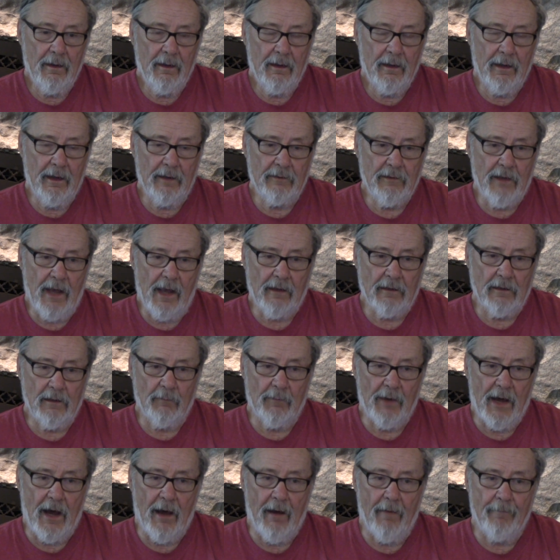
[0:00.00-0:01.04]
And I talked
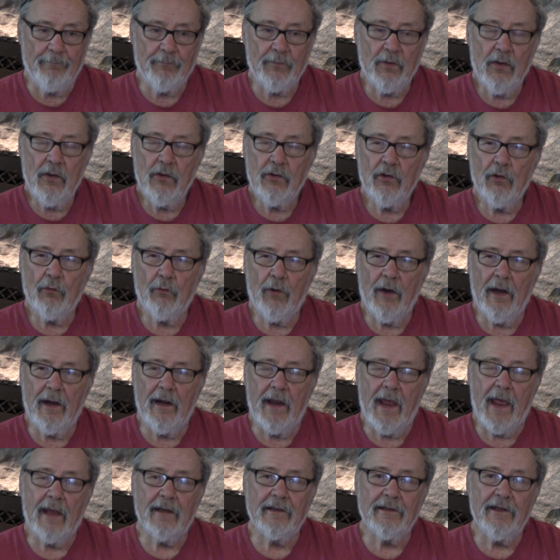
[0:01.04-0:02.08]
about you want
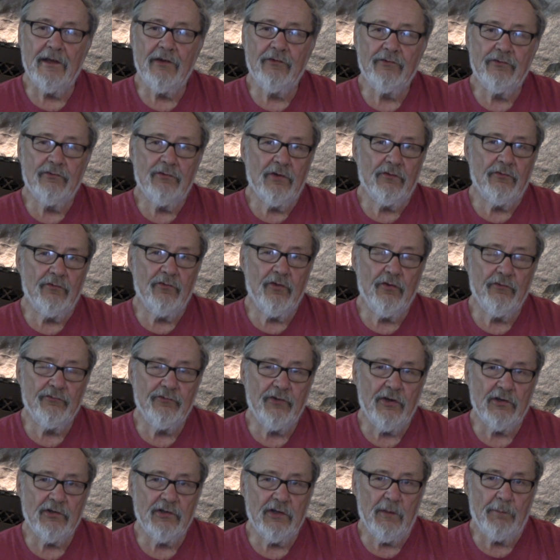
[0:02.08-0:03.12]
at least a
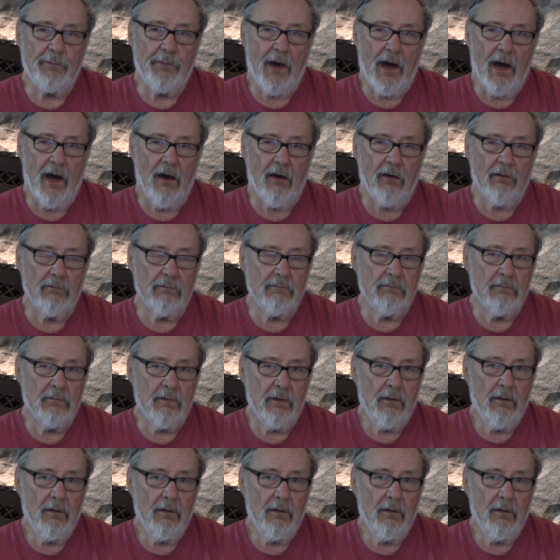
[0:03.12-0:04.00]
60 pound